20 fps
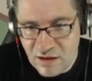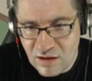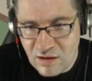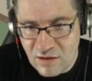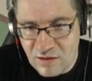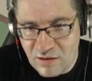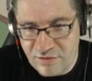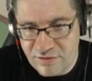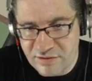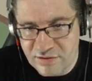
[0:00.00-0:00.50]

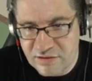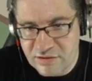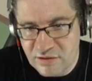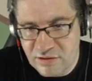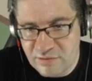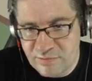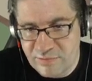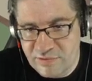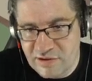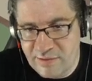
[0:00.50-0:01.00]
On the
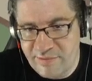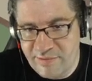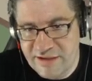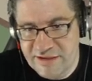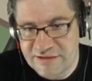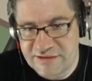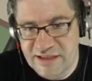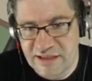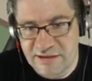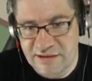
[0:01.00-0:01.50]
Code
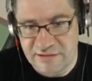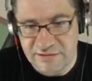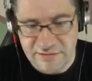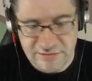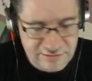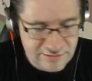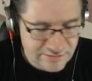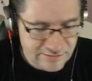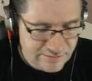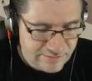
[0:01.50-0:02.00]
Primate
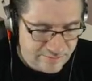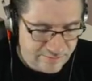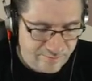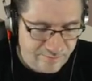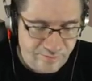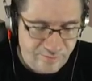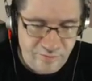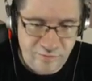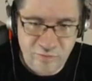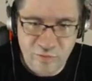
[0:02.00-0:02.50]
channel.
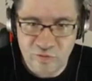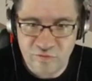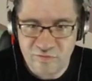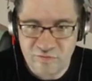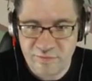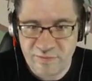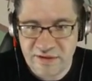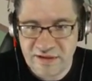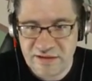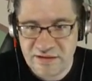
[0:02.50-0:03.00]

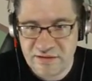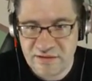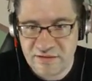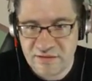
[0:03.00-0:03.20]
Move B.